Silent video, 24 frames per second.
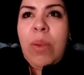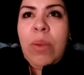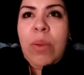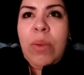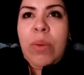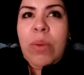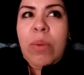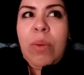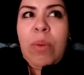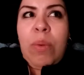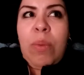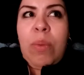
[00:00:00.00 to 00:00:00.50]

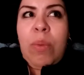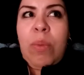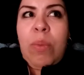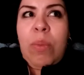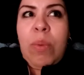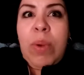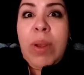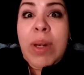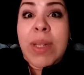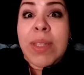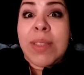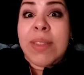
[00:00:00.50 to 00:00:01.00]

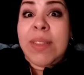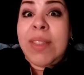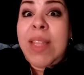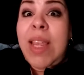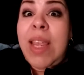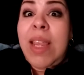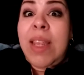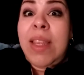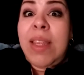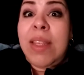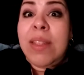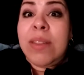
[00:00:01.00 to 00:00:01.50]
what is
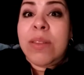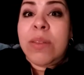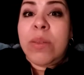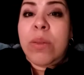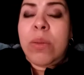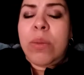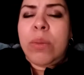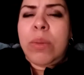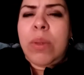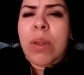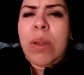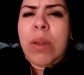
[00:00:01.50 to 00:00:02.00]
taking
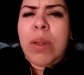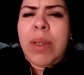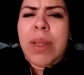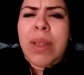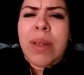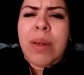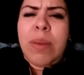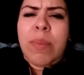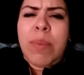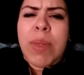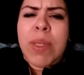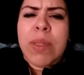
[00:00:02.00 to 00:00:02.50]
so long,
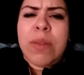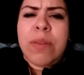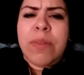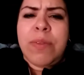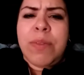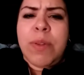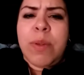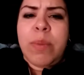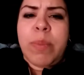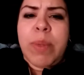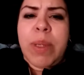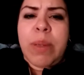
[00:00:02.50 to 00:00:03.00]
and it makes you
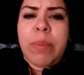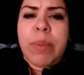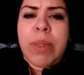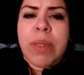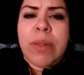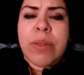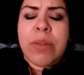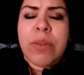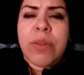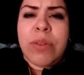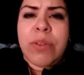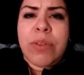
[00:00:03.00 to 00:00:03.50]
feel bad
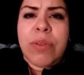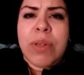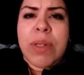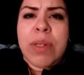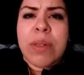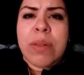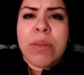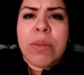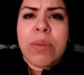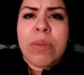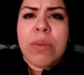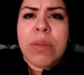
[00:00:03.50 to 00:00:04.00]
because you're
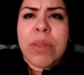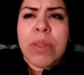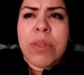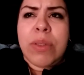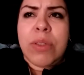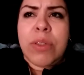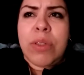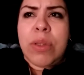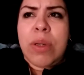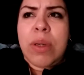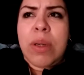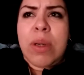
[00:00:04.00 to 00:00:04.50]
trying to do a
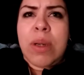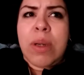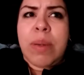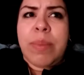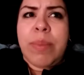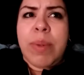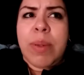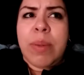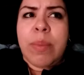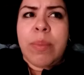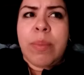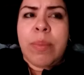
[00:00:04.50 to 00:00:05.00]
good
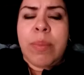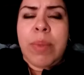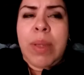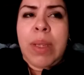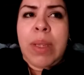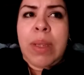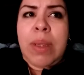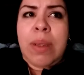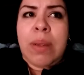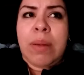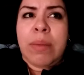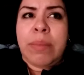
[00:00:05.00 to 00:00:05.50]
job,
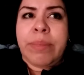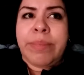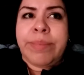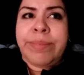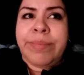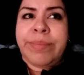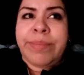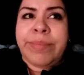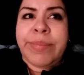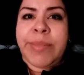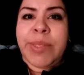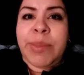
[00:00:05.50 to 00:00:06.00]
and
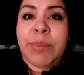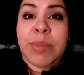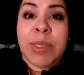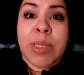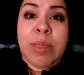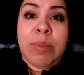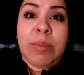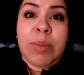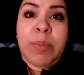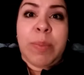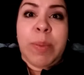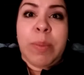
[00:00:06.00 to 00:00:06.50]

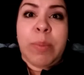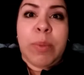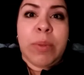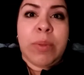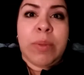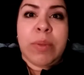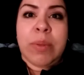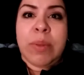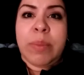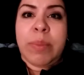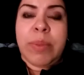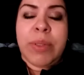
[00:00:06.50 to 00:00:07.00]
sometimes people
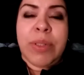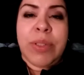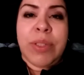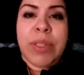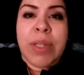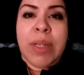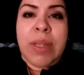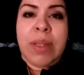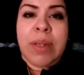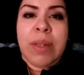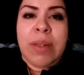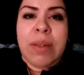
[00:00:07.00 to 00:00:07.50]
don't
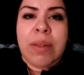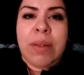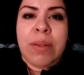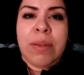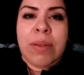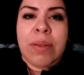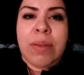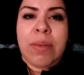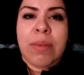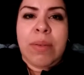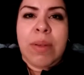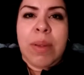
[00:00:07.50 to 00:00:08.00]
appreciate it,
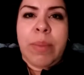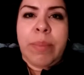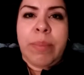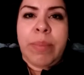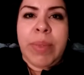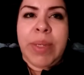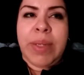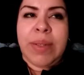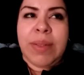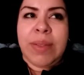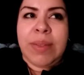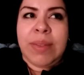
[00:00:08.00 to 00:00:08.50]

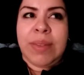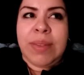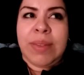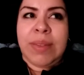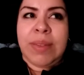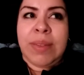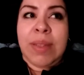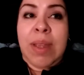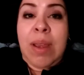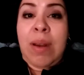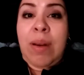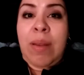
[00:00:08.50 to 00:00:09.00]
because
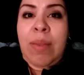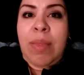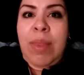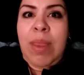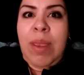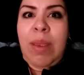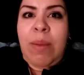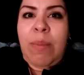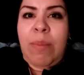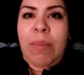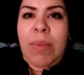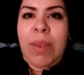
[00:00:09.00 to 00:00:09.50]
it's not on
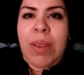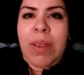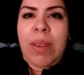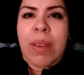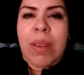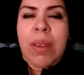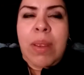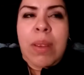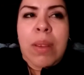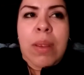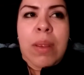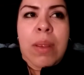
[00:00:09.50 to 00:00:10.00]
them.
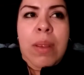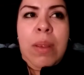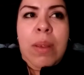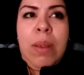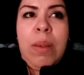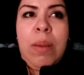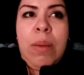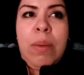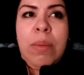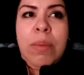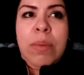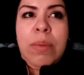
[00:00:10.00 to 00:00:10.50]

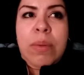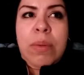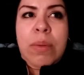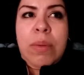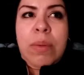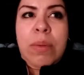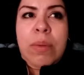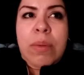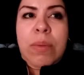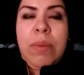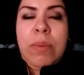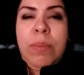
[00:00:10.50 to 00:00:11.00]

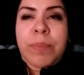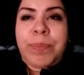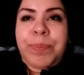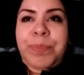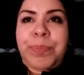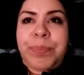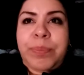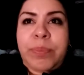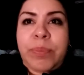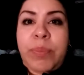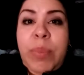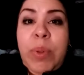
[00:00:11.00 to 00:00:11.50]
So,
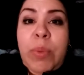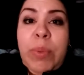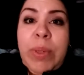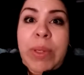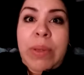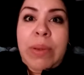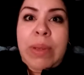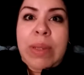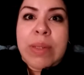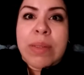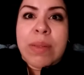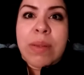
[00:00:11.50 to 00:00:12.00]
but
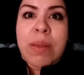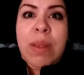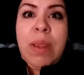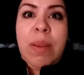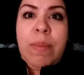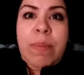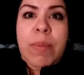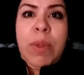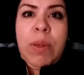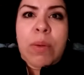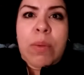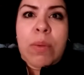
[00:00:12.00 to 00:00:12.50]
when you get to
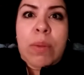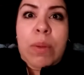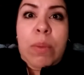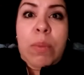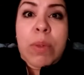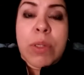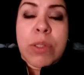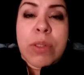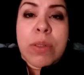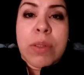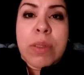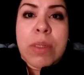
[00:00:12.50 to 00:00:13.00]
them, they
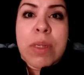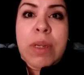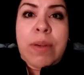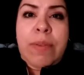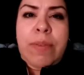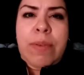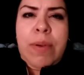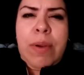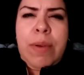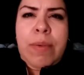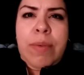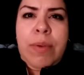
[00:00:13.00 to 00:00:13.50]
want you to
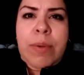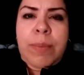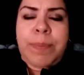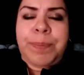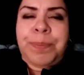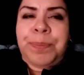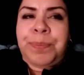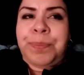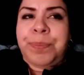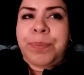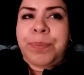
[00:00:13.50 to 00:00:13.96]
take forever.